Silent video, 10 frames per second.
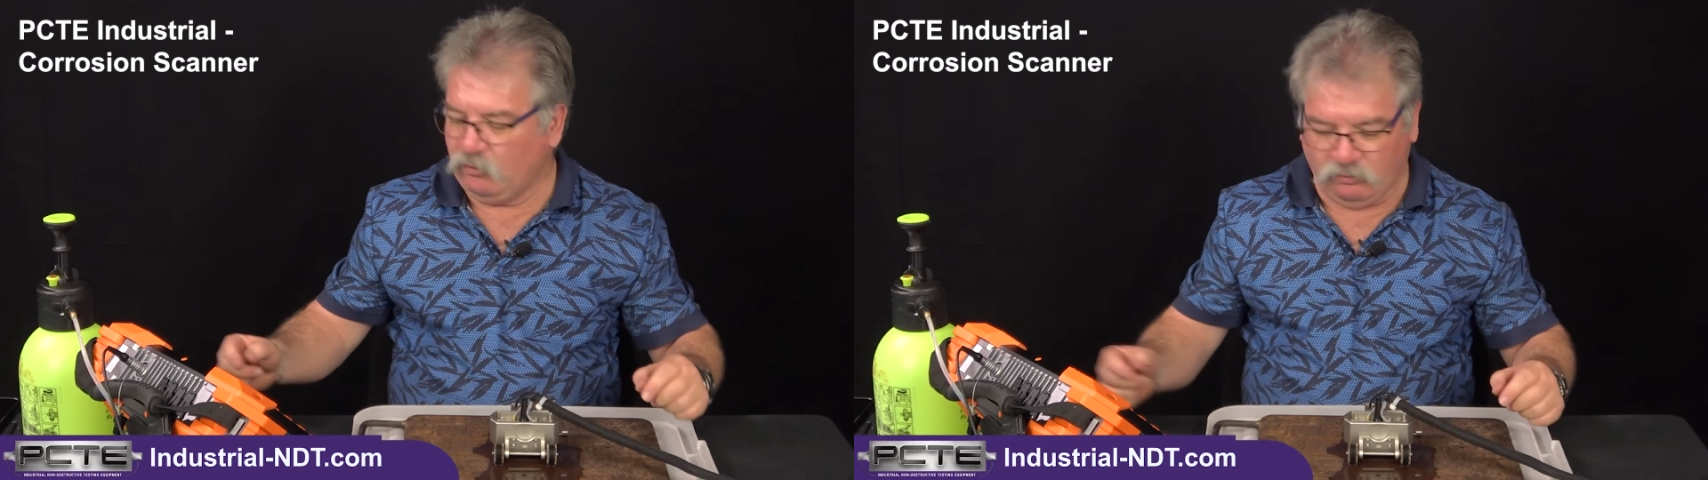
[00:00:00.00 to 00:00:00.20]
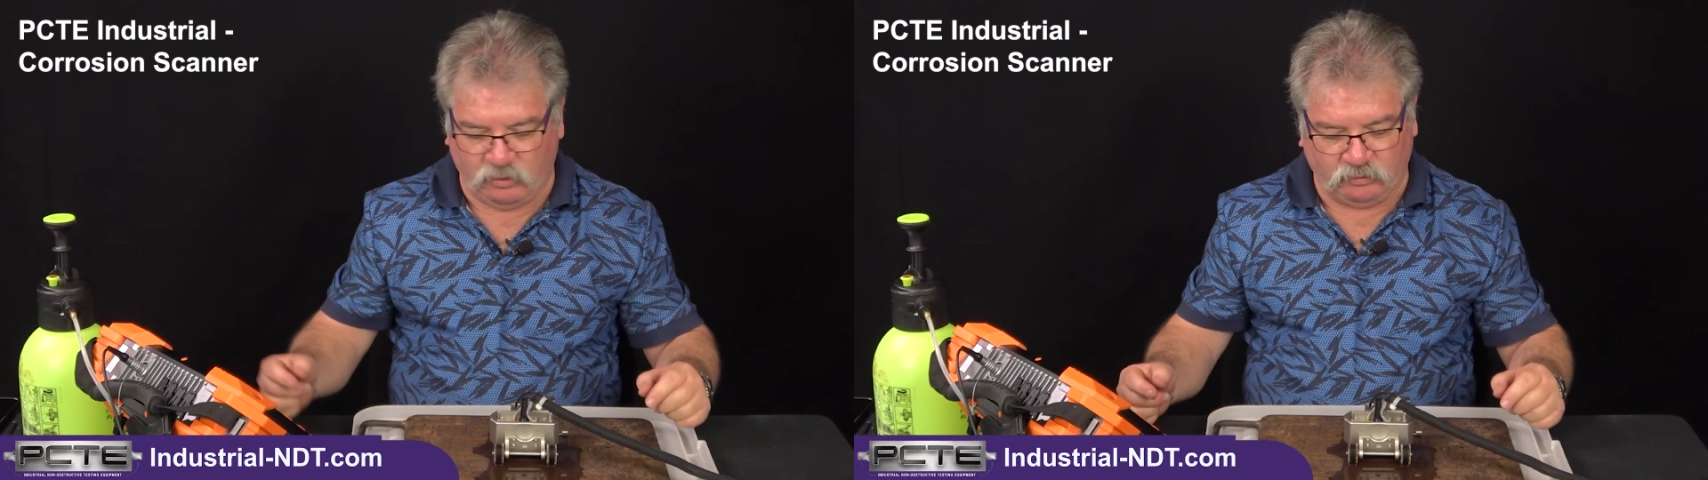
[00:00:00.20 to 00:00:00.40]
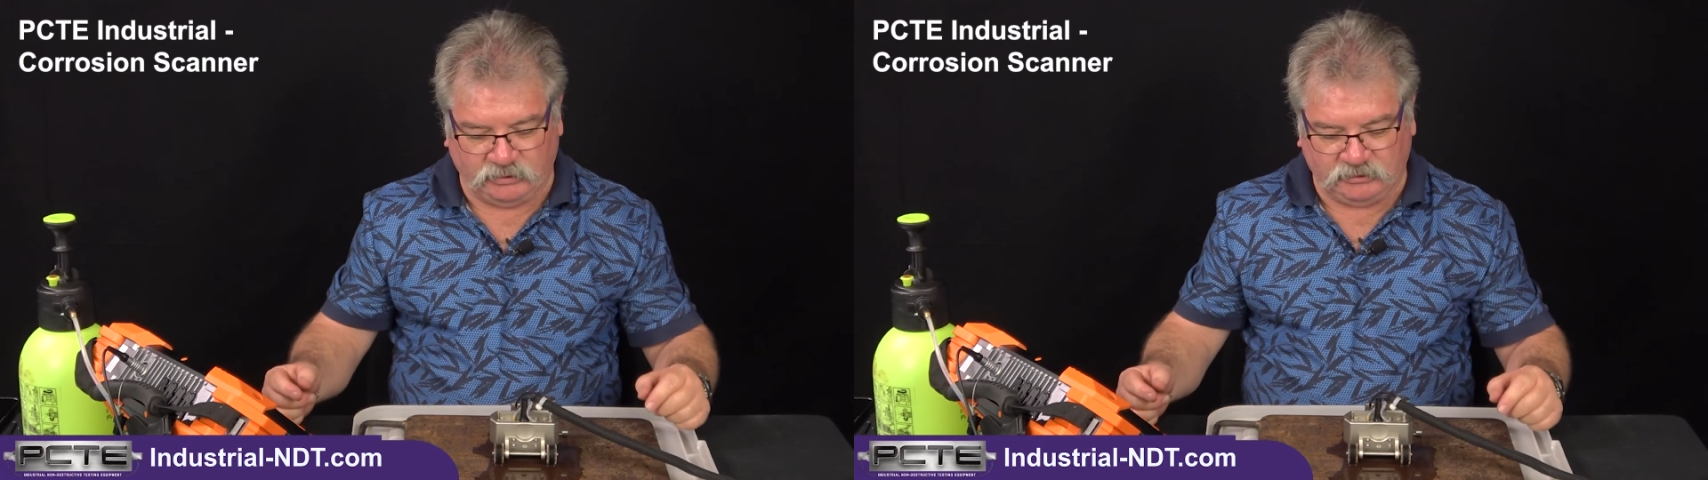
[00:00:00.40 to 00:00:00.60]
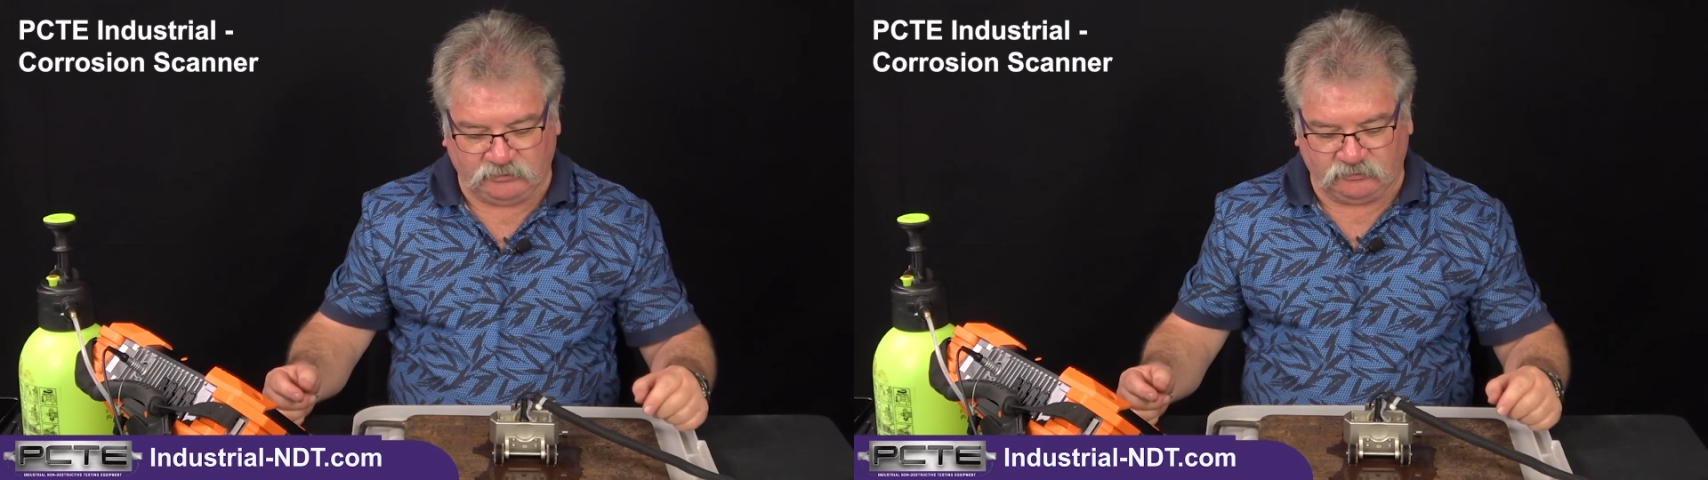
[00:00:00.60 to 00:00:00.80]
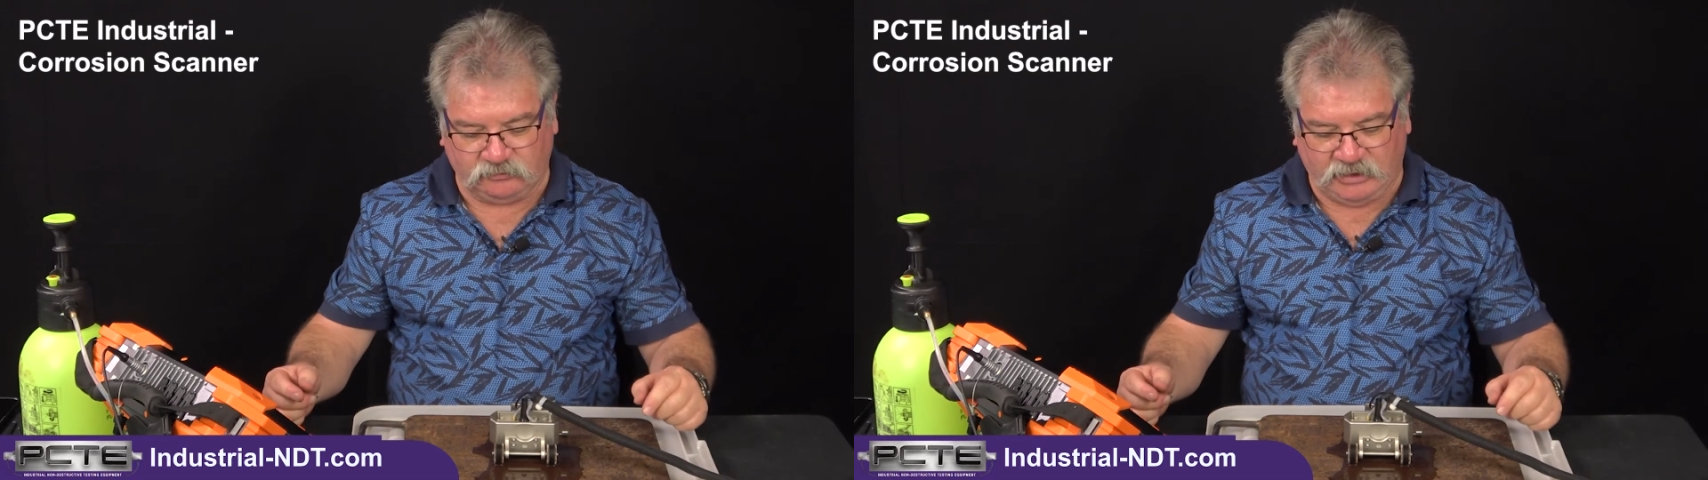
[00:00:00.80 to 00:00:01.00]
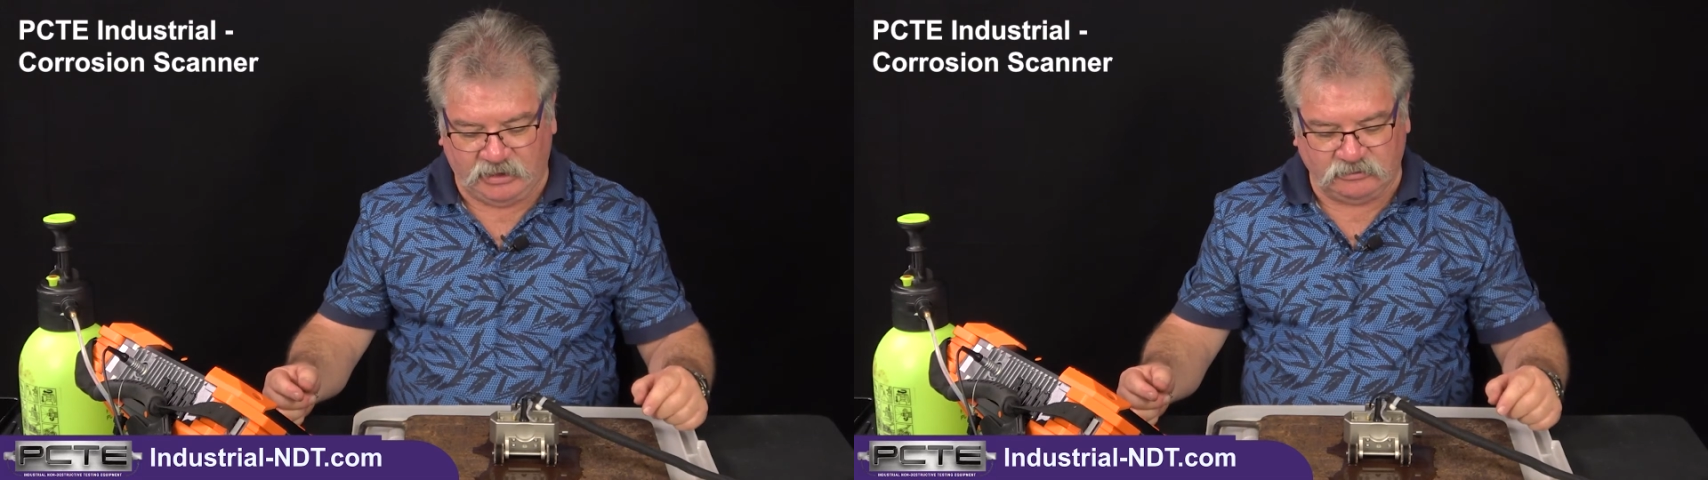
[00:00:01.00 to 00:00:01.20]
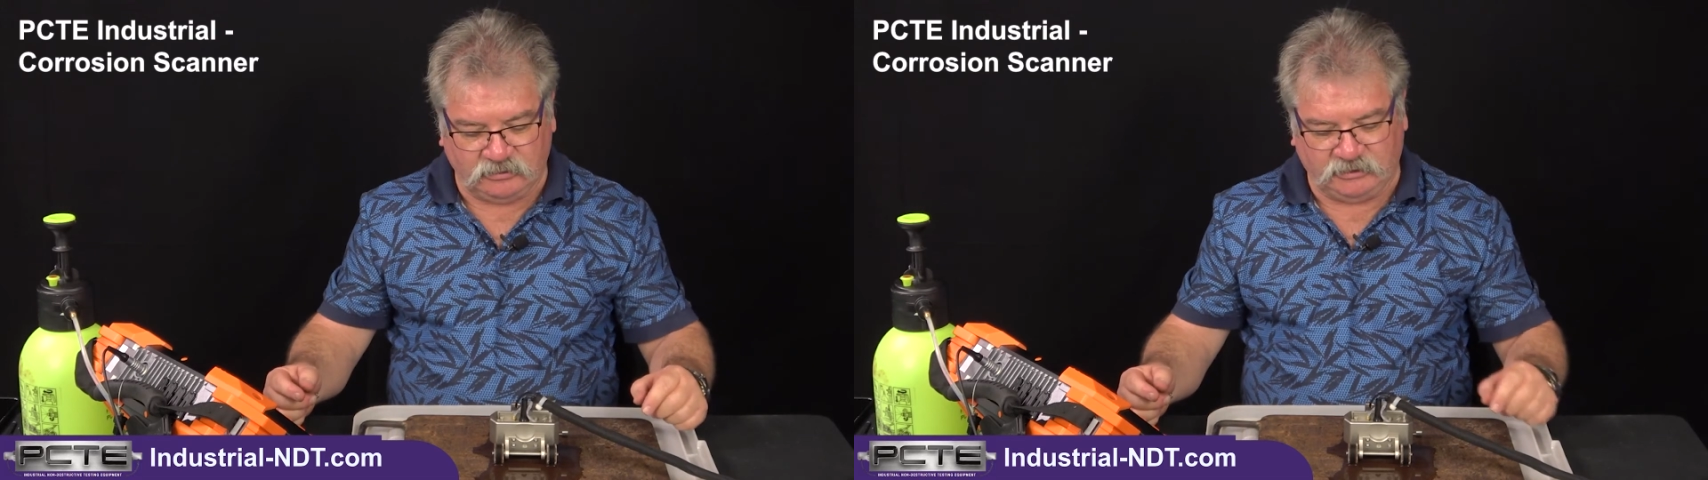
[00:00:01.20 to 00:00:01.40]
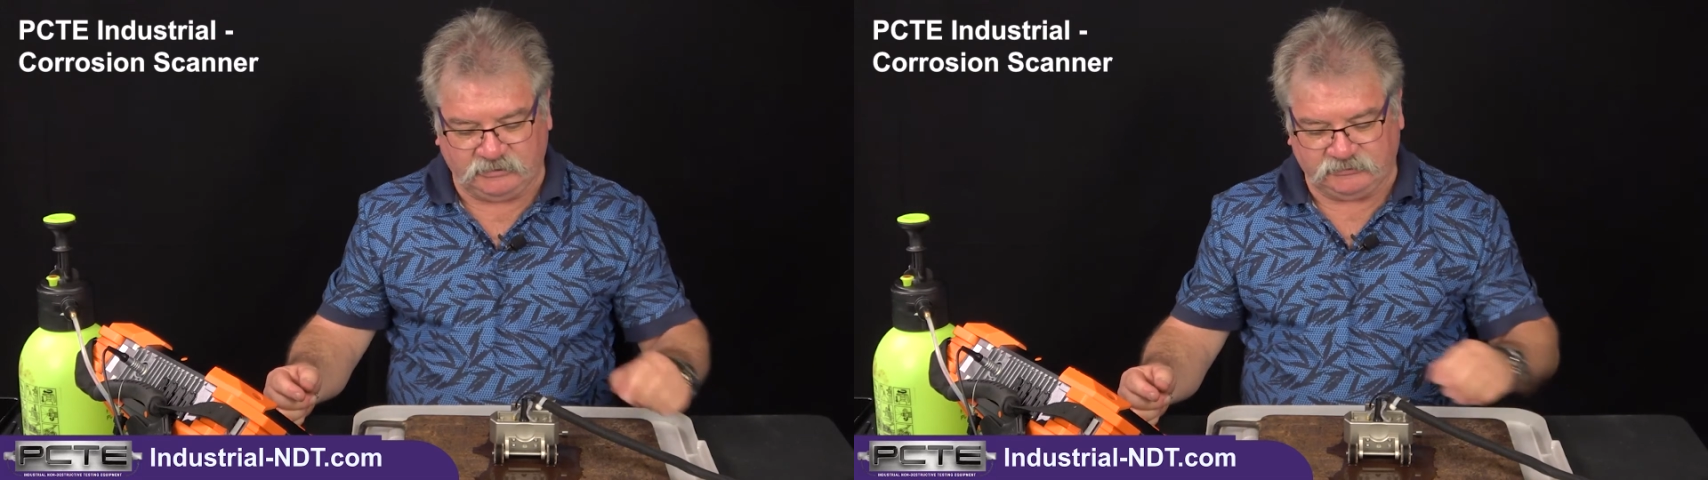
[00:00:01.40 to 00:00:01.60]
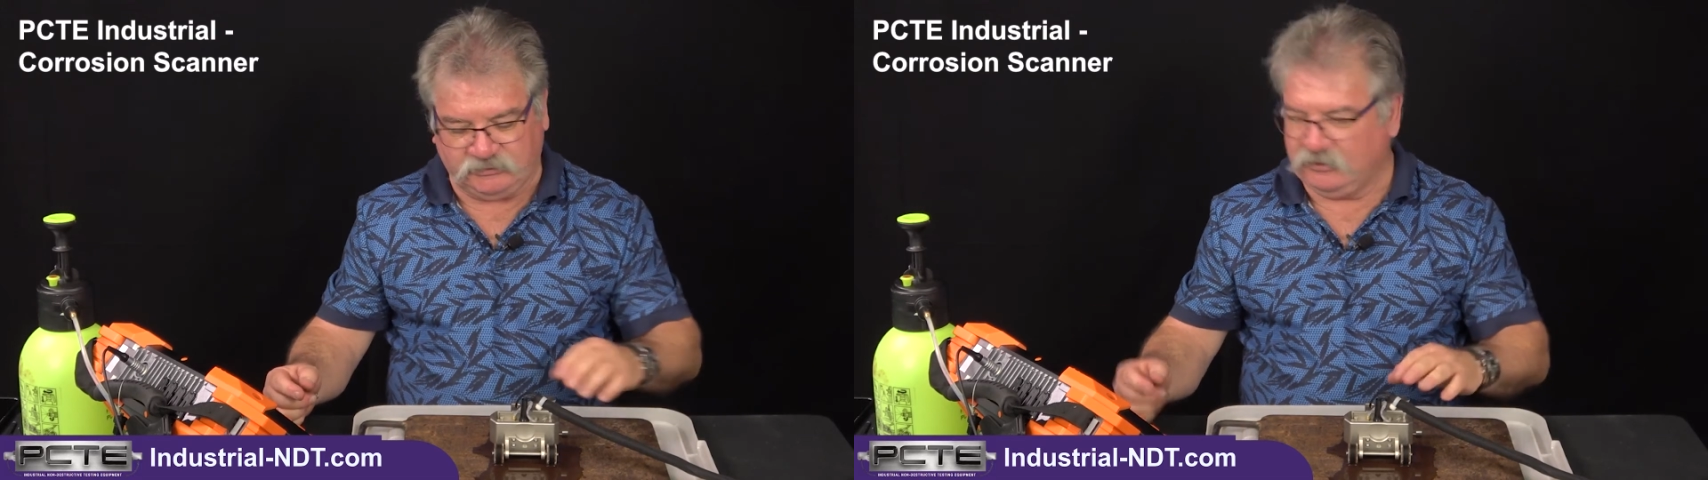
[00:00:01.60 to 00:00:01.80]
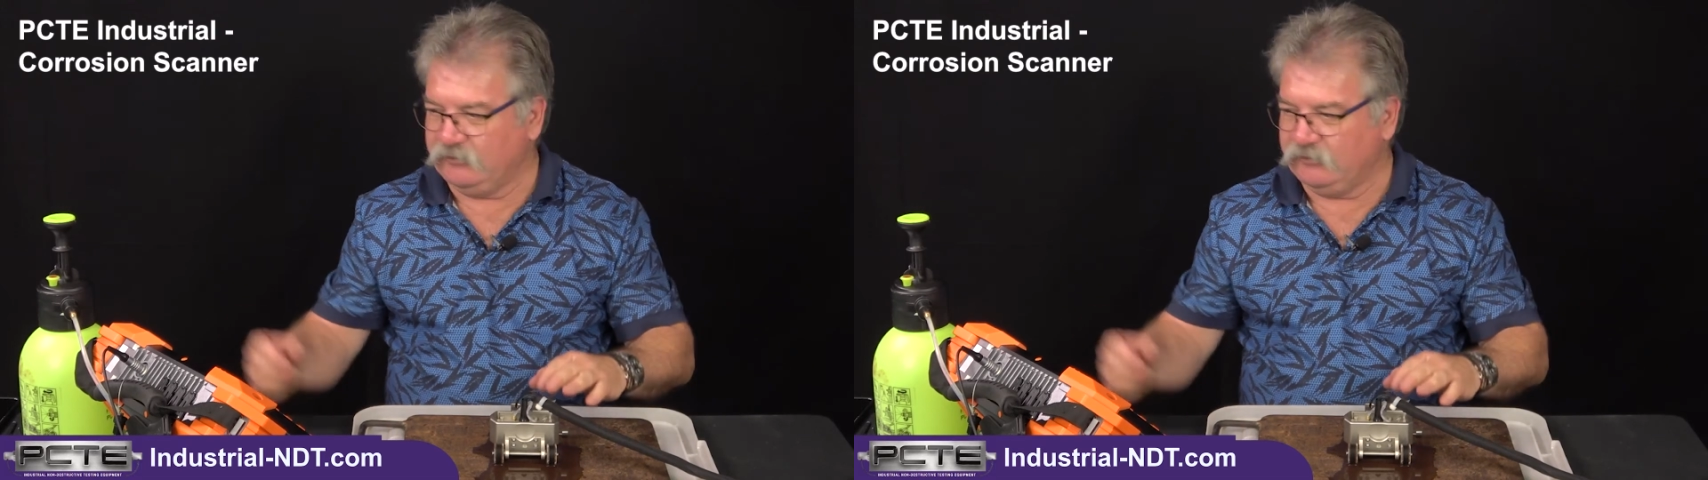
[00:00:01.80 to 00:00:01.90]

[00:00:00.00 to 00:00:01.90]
What we need to do now is,